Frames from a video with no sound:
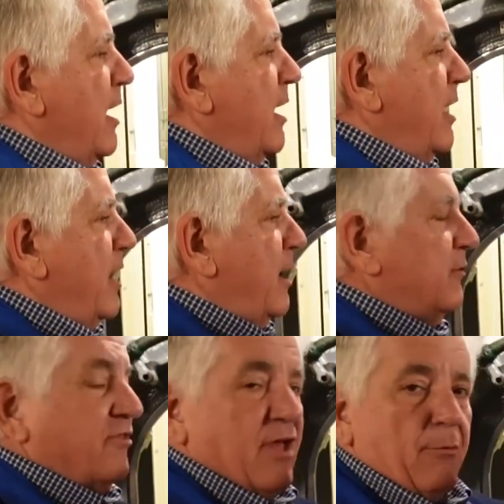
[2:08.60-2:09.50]

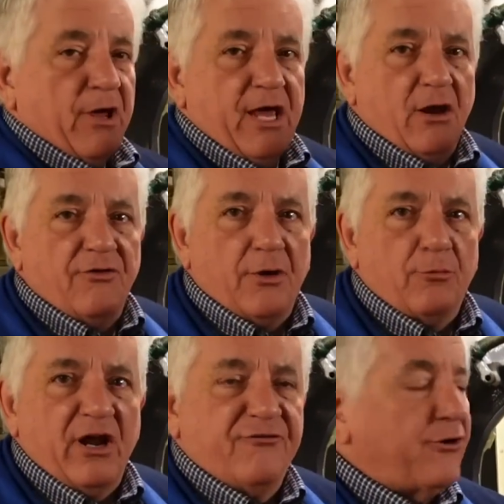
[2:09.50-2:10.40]
let's say we hear the
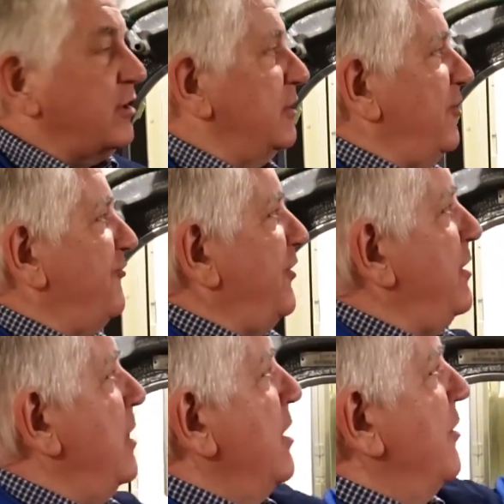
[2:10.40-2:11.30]
rig for
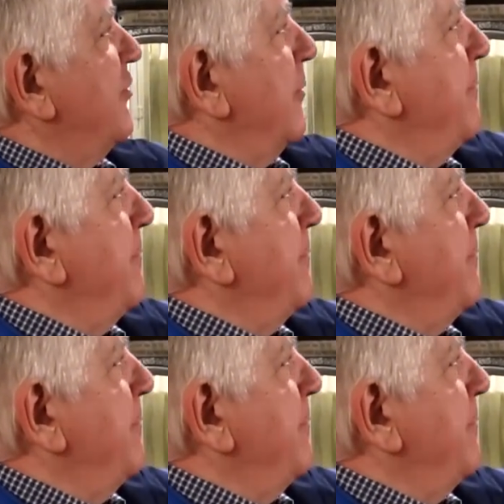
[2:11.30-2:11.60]
collision. So